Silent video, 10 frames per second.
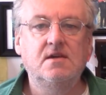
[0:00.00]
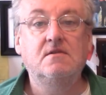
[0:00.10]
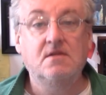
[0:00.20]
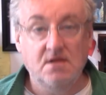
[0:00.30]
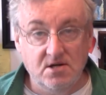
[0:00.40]

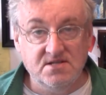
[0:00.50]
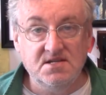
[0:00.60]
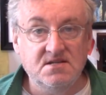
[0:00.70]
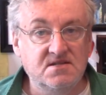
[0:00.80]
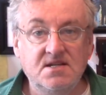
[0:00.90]
He cleared
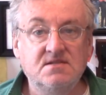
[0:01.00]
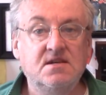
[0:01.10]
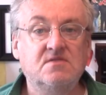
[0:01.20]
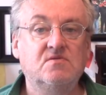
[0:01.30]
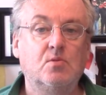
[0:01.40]

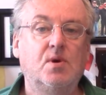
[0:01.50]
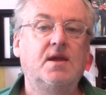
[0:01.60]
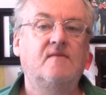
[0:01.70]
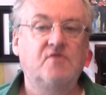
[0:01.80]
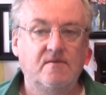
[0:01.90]
16-6 for the
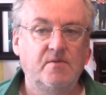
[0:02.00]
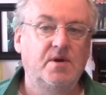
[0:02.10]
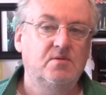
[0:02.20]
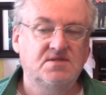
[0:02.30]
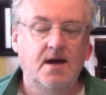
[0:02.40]
win after
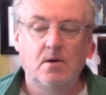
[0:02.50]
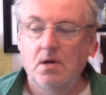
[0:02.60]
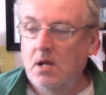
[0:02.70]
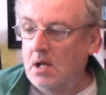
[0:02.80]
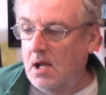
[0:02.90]
everybody was out.